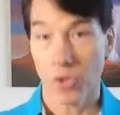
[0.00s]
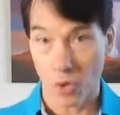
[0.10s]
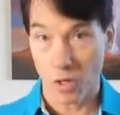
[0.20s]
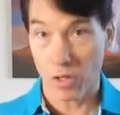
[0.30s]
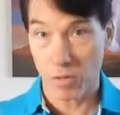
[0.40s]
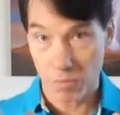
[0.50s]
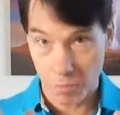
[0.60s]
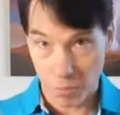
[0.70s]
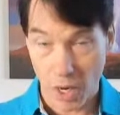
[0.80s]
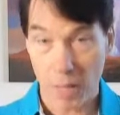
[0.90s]

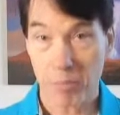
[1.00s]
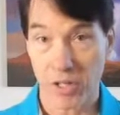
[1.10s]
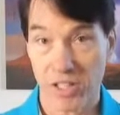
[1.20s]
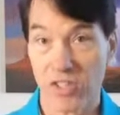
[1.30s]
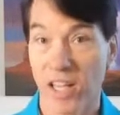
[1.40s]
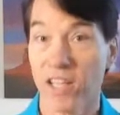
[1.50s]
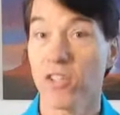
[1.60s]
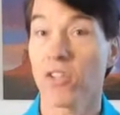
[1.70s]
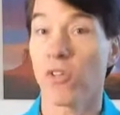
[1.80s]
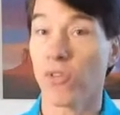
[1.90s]
your properties
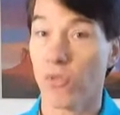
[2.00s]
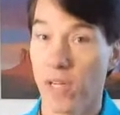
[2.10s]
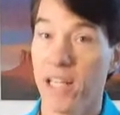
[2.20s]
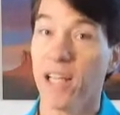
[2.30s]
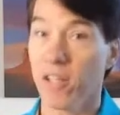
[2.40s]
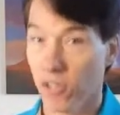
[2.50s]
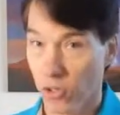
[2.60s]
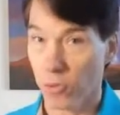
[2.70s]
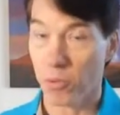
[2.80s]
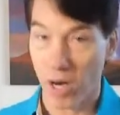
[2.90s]
into 3
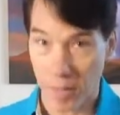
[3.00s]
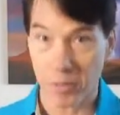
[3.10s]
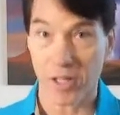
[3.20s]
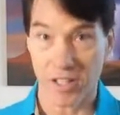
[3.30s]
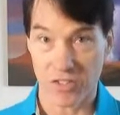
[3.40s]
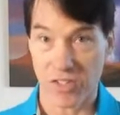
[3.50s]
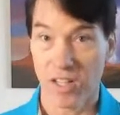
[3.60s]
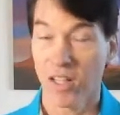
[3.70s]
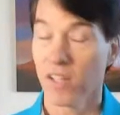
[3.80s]
new properties.